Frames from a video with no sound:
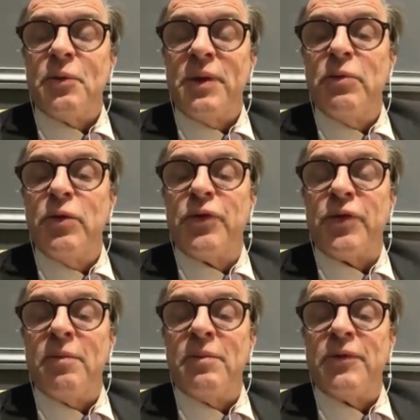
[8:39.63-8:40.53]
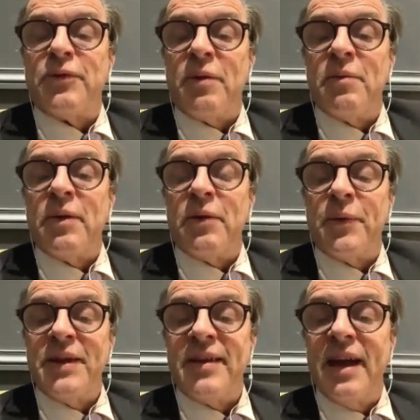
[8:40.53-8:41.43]
moved from
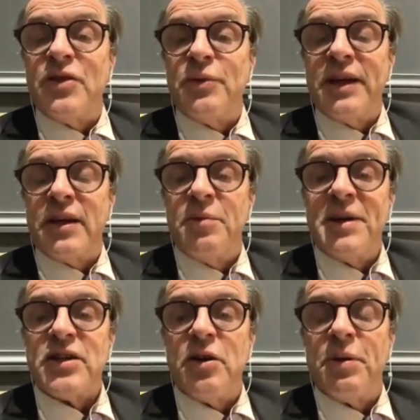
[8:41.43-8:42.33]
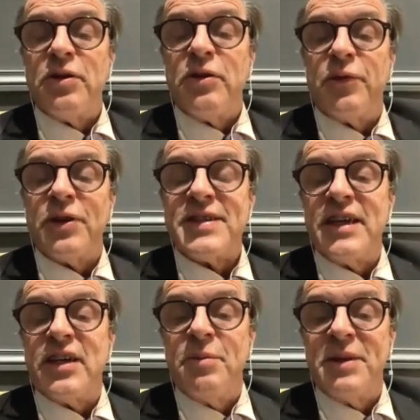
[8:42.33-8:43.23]
retail to e-commerce. Opened the first
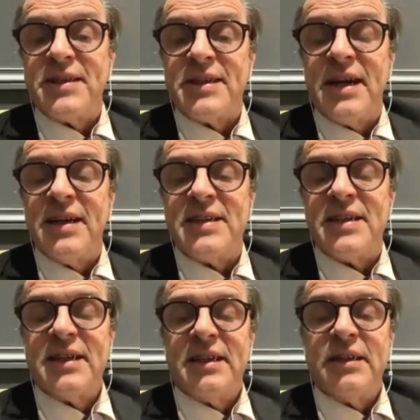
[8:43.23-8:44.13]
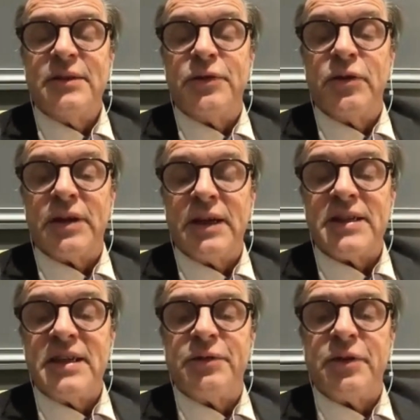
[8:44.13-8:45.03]
e-commerce site for
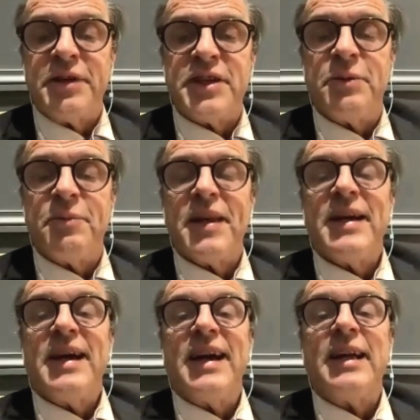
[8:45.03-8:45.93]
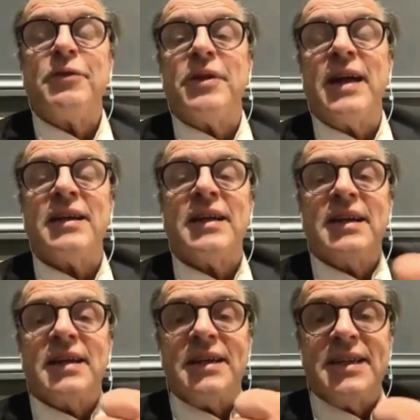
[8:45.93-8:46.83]
Cartier and for Richemont. And after that,
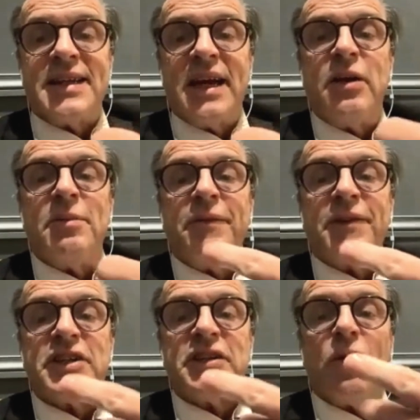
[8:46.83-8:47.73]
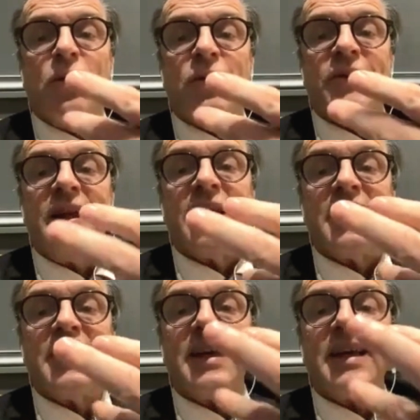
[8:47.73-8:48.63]
designer, manufacturing, wholesale,
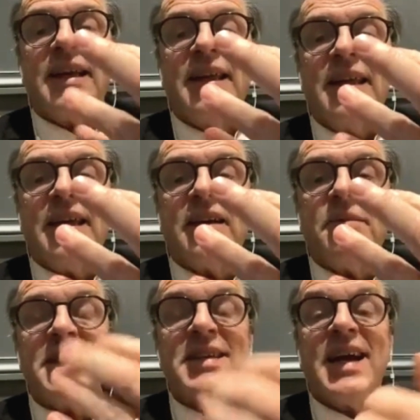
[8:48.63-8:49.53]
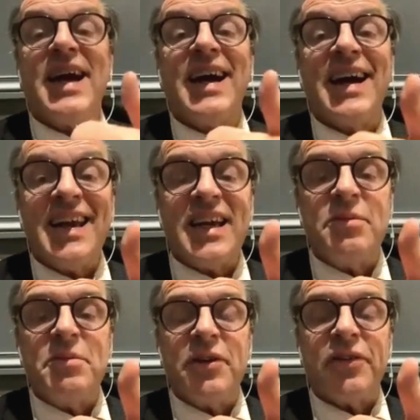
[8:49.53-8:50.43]
retail, e-commerce,
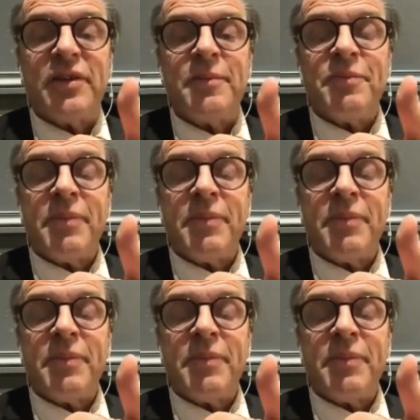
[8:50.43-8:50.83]
re-commerce.